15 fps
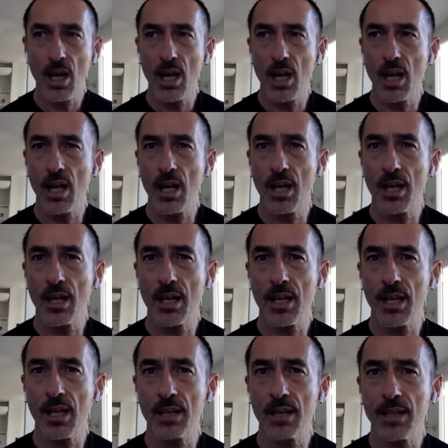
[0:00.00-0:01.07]
uh,
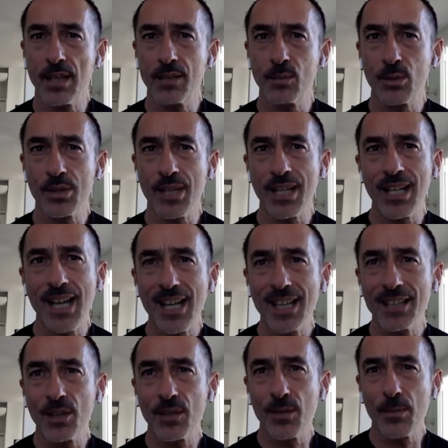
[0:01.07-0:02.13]
it, it, was a
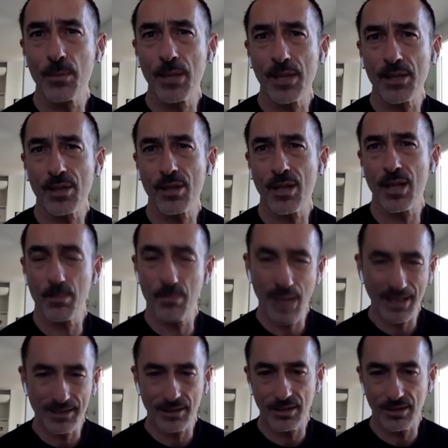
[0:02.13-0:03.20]
kind of a personal
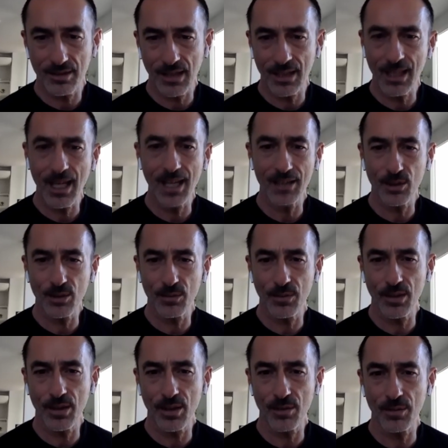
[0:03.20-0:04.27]
bet, a kind of, a,
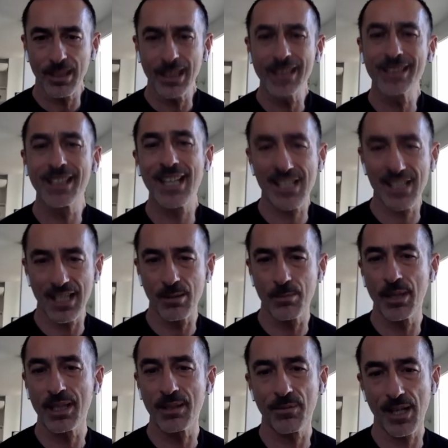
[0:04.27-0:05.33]
of an internal
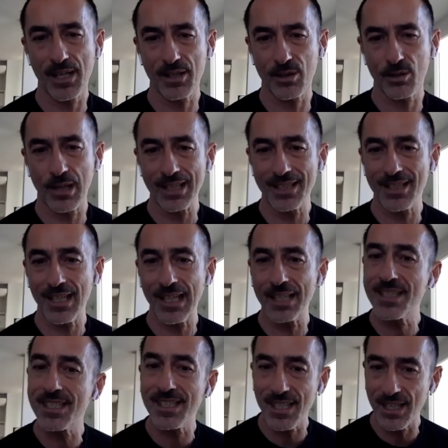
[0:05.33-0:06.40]
manifesto. Let's,
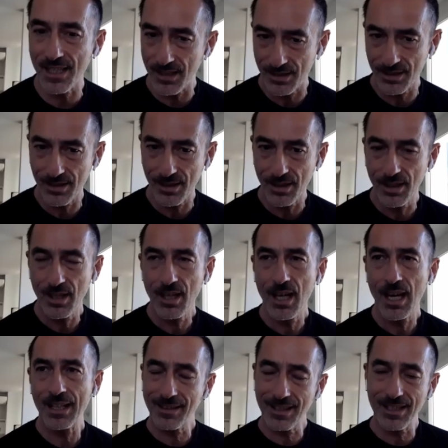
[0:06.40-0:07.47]
let's see,
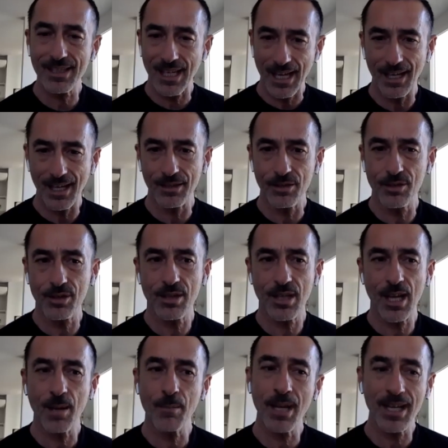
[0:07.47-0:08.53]
at this age,
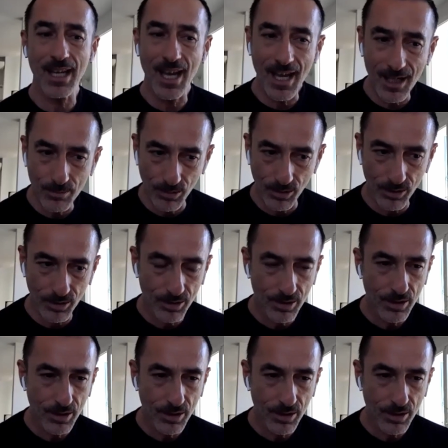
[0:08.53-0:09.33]
am I able